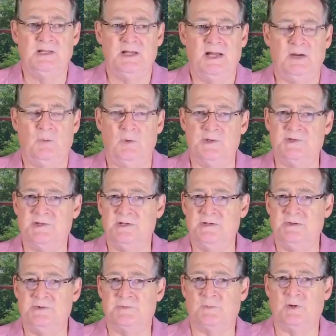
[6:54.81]
I was going to
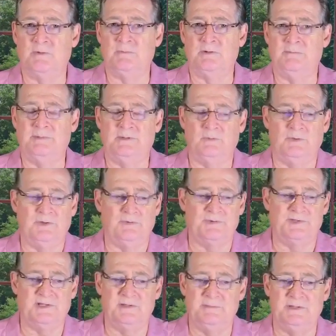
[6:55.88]
use Rumble, but we don't
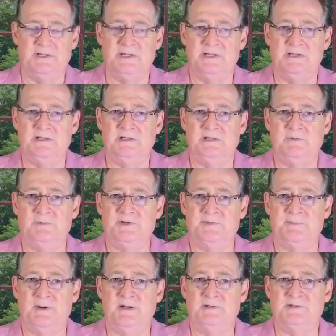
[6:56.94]
seem to be getting any
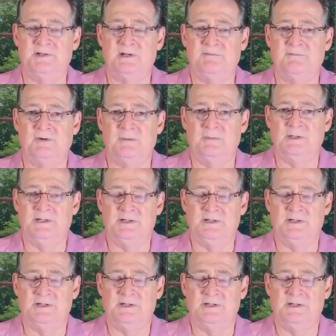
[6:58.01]
response off Rumble.